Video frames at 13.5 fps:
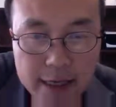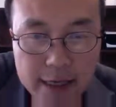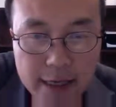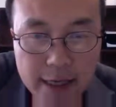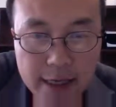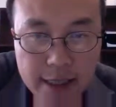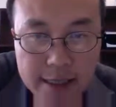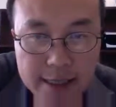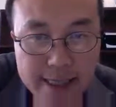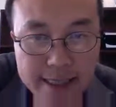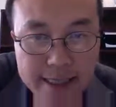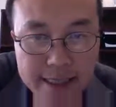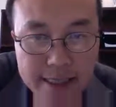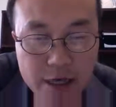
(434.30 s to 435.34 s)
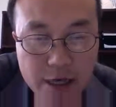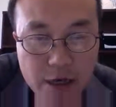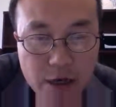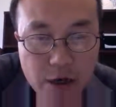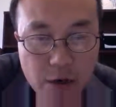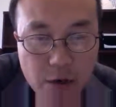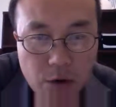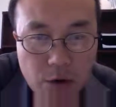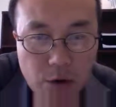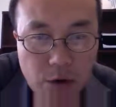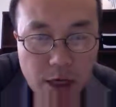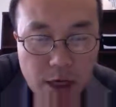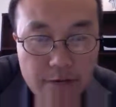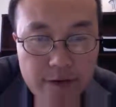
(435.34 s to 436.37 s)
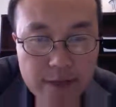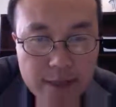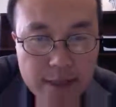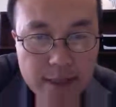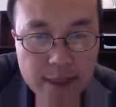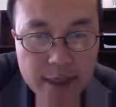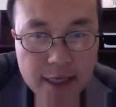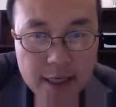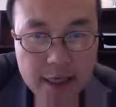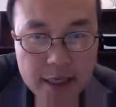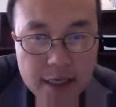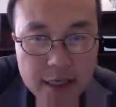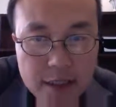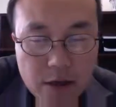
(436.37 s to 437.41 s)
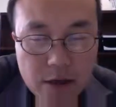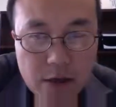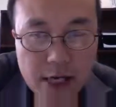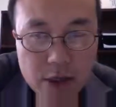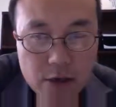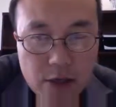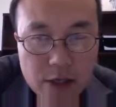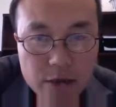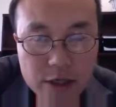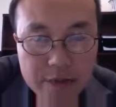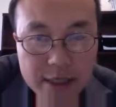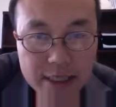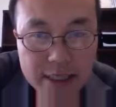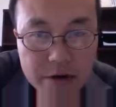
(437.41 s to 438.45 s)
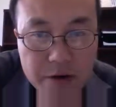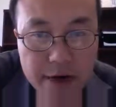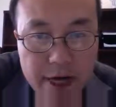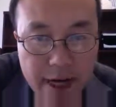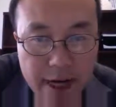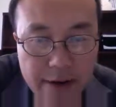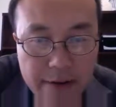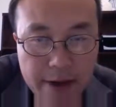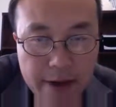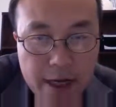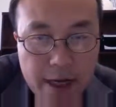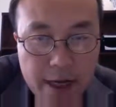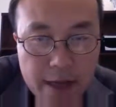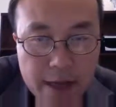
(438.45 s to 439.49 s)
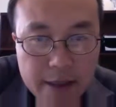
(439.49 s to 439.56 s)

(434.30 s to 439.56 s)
excited or nervous. So I try to speak slowly, and